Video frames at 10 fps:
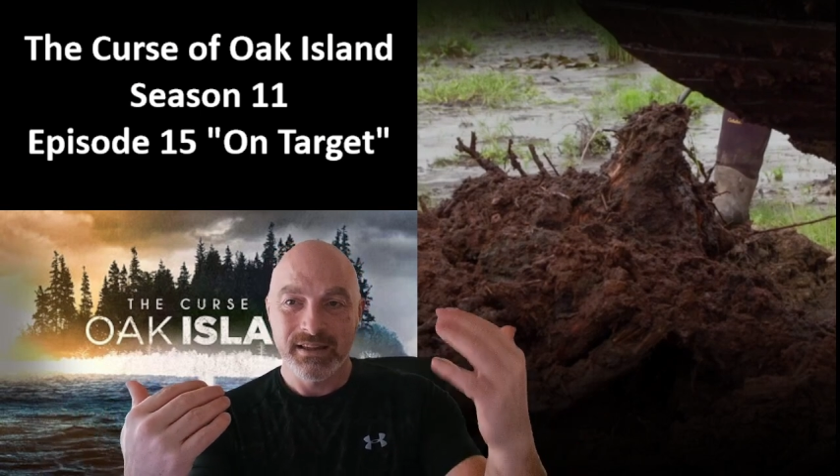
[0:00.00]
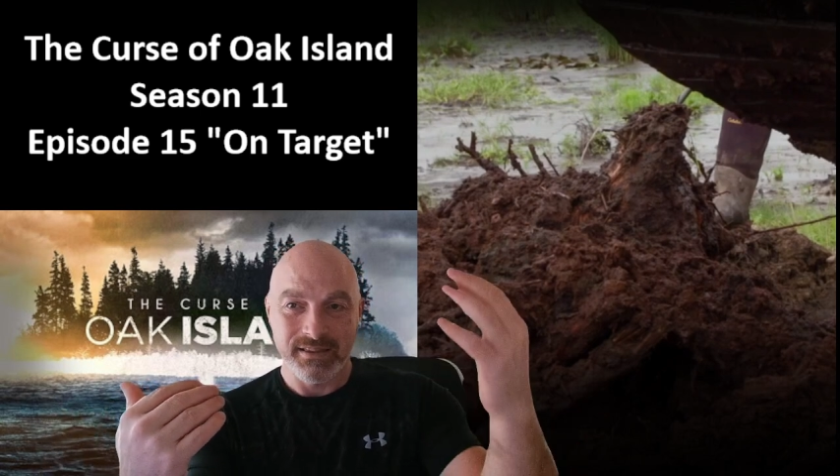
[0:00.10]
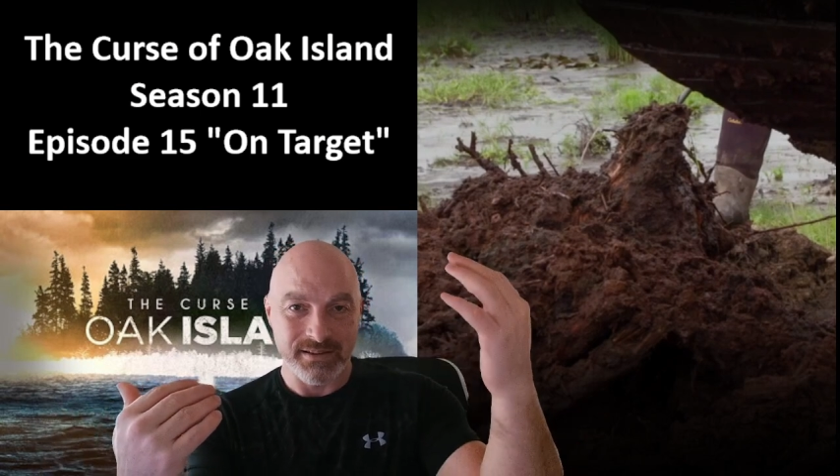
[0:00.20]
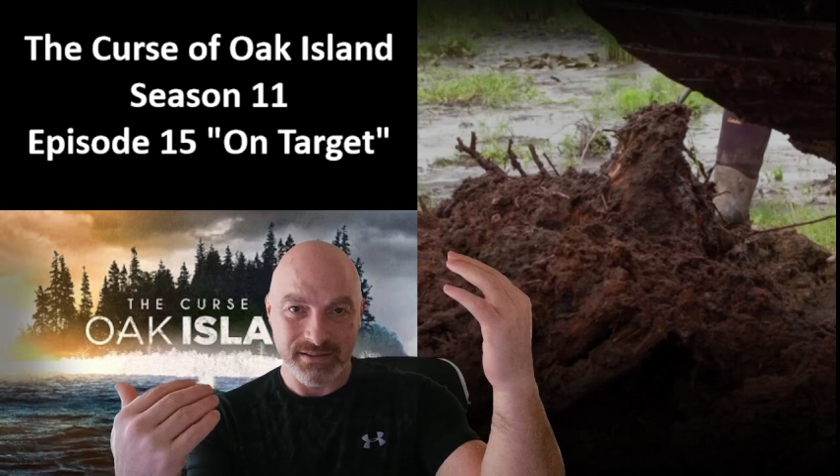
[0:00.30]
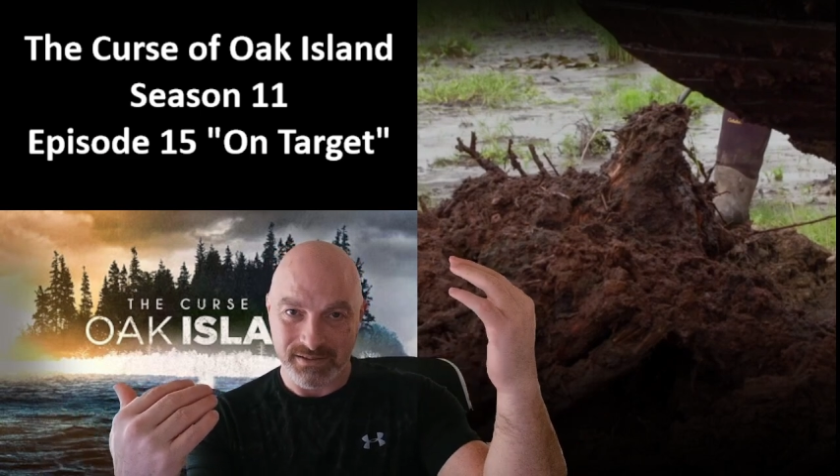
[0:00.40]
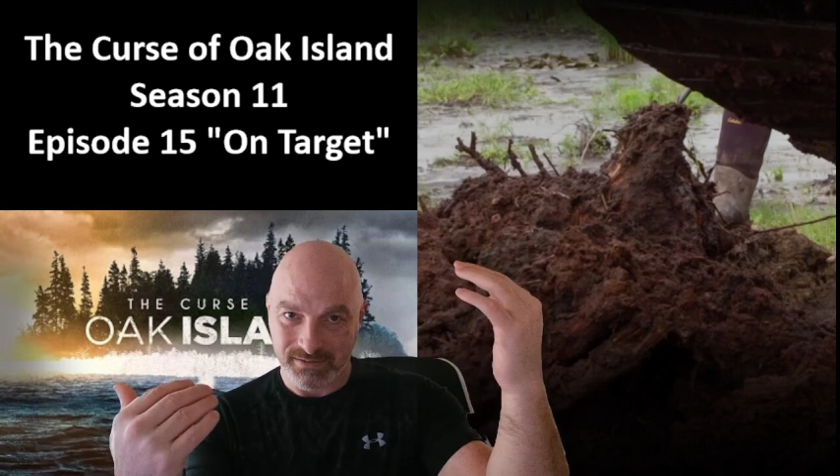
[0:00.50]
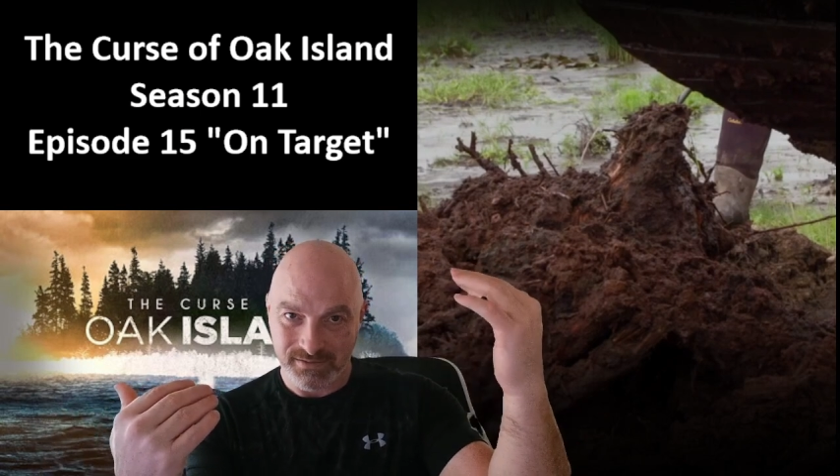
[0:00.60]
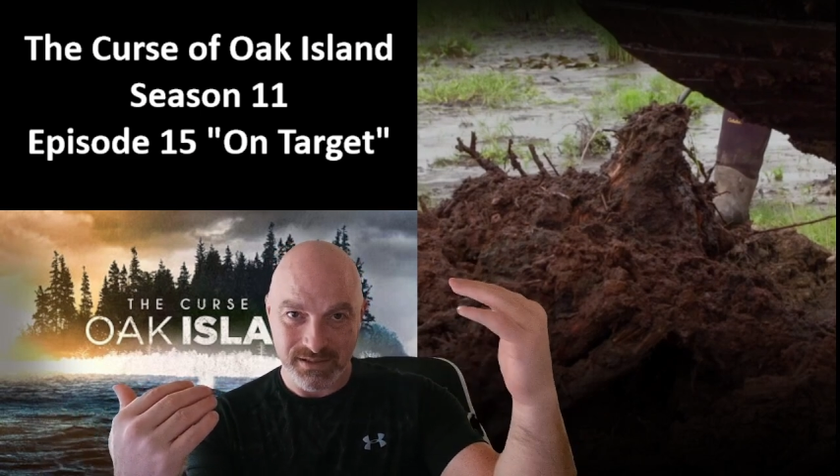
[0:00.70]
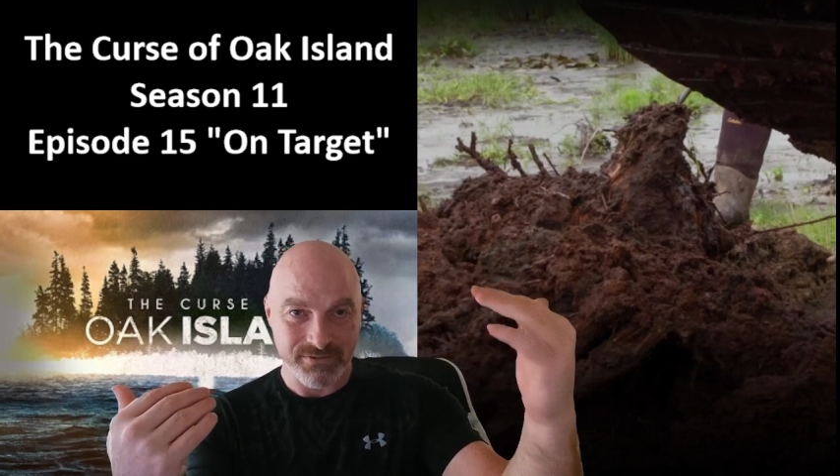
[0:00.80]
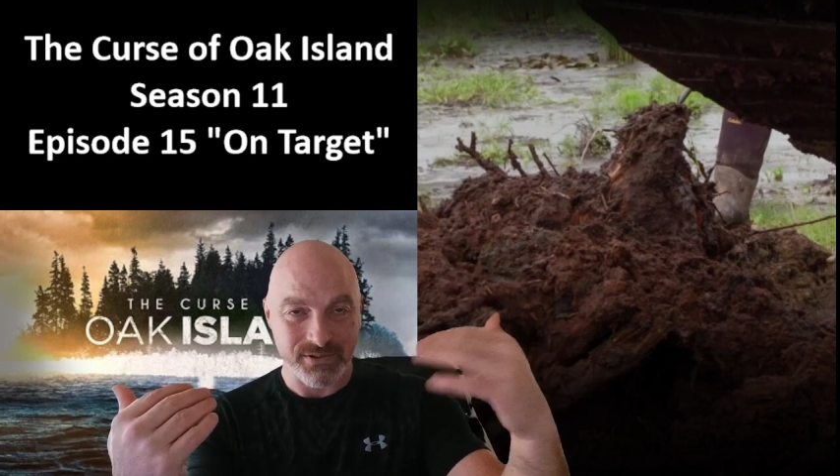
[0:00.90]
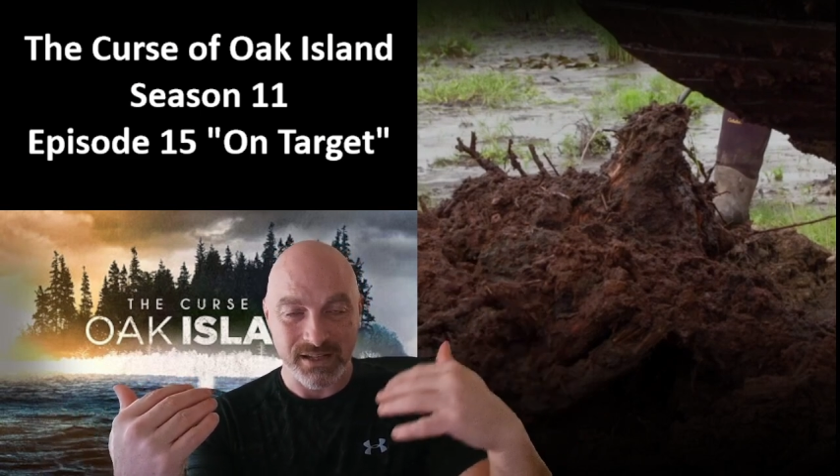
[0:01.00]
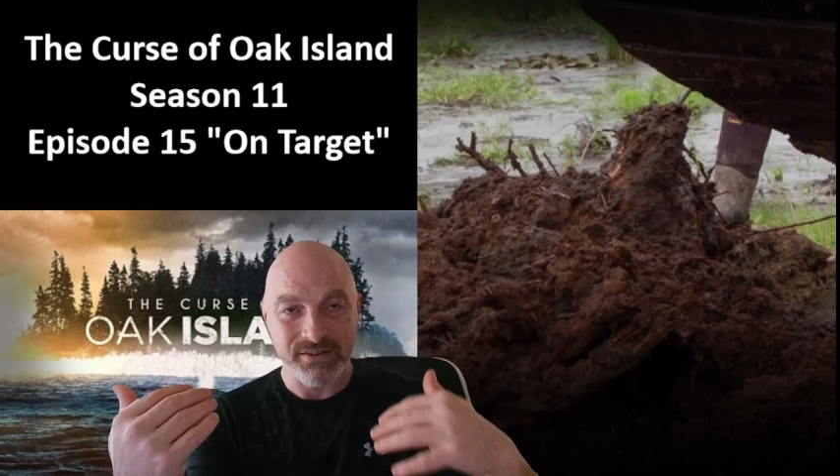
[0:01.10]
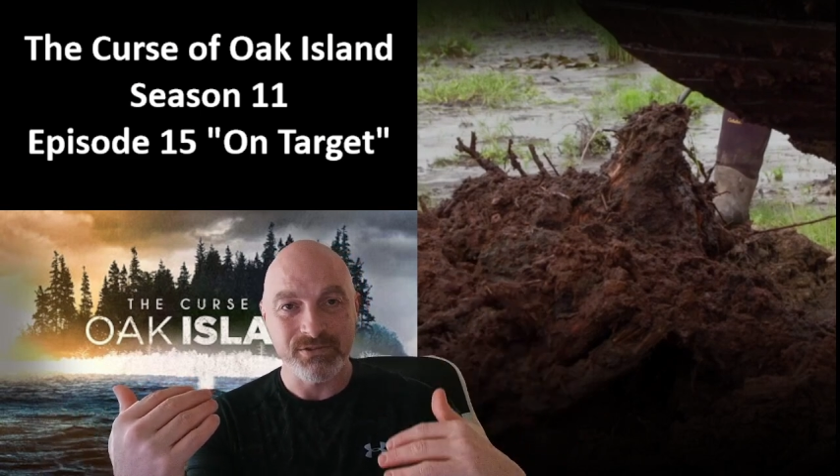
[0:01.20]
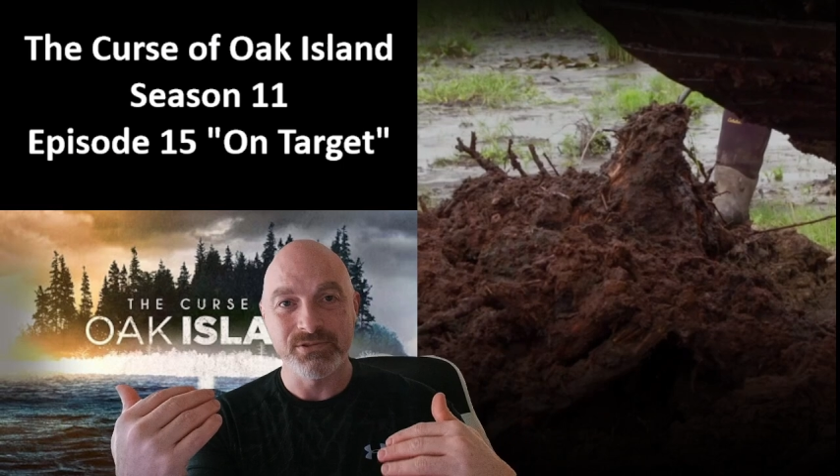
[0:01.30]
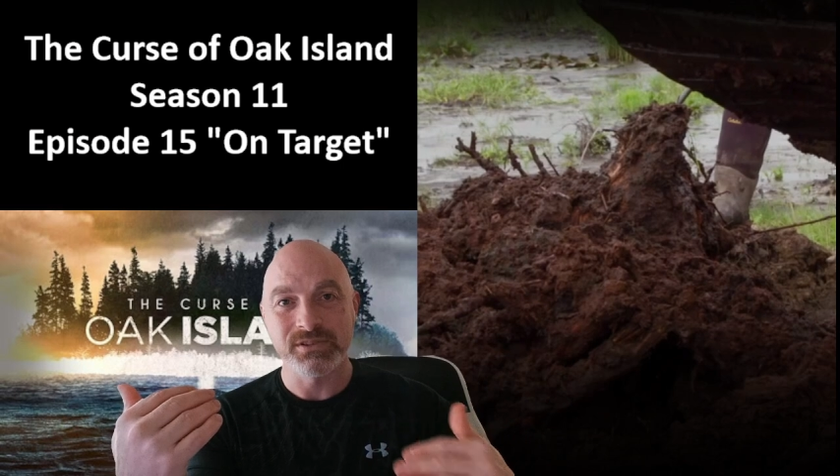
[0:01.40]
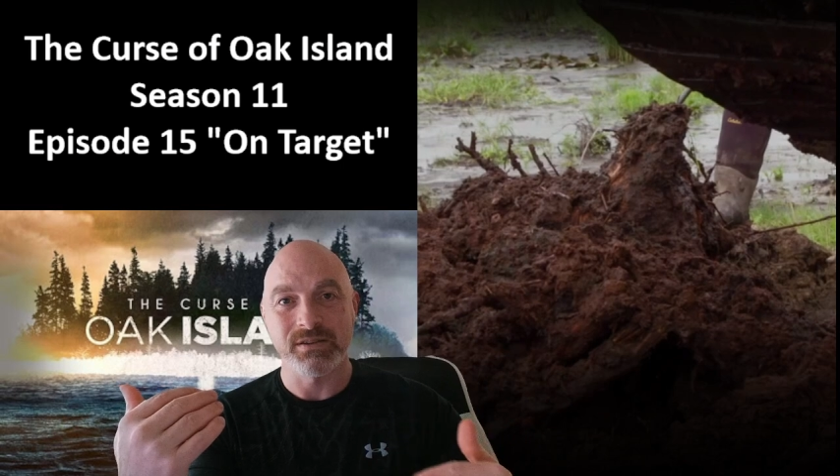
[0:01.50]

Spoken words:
the different levels